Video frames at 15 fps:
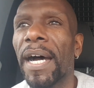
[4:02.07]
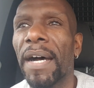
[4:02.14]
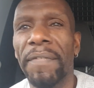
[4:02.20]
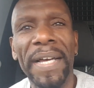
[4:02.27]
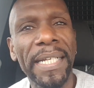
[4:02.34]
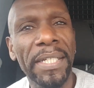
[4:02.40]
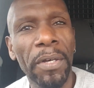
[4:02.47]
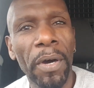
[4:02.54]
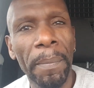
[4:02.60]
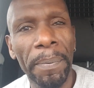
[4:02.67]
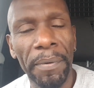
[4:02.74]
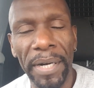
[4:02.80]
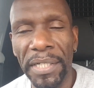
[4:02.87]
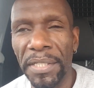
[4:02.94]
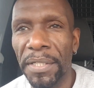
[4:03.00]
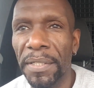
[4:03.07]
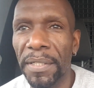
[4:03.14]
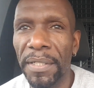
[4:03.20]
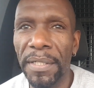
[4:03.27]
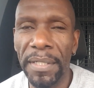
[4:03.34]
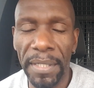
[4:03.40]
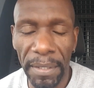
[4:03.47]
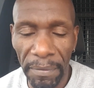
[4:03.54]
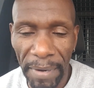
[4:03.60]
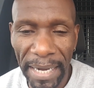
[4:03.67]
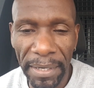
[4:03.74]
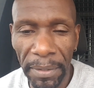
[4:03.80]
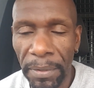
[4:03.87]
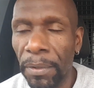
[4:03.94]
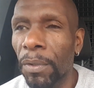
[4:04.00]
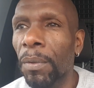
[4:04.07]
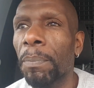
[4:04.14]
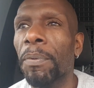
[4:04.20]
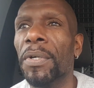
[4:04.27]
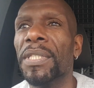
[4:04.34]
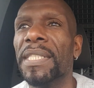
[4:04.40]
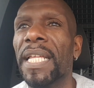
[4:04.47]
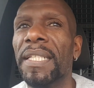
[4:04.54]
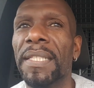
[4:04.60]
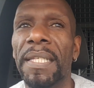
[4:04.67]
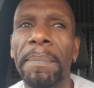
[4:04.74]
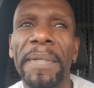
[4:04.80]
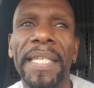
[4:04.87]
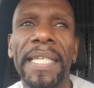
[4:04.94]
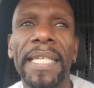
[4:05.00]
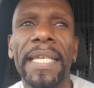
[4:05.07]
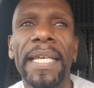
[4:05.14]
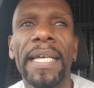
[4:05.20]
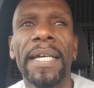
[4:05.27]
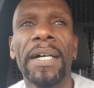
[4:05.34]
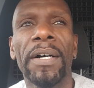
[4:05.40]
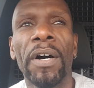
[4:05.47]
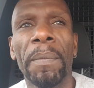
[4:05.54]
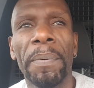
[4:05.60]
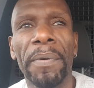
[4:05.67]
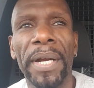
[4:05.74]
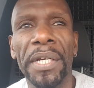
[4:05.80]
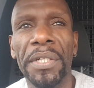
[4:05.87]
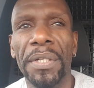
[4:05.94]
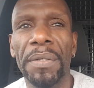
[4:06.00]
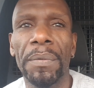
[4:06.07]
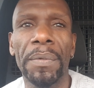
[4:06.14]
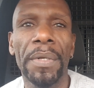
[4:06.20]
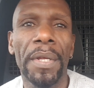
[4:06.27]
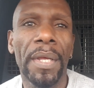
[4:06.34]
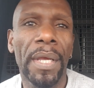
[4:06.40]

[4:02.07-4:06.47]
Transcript: I've had the operation, the radical prostatectomy operation,